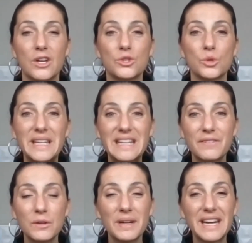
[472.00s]
So
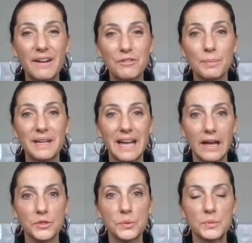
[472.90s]
even when everybody
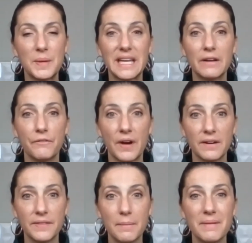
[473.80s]
else was making fun
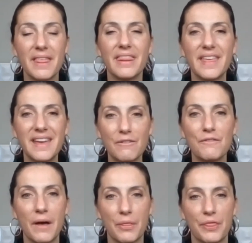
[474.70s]
of them, they
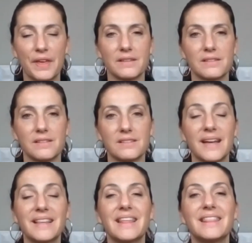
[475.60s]
found things to
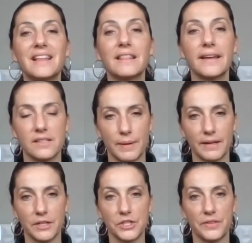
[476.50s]
say that they liked
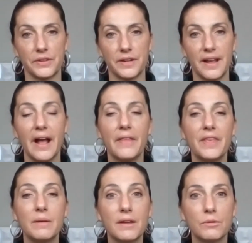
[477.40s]
about each other and
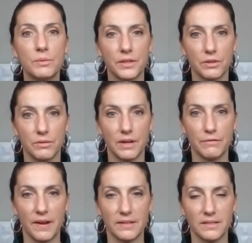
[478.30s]
they made really great
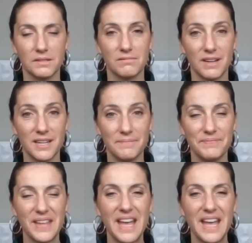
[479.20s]
friends, right?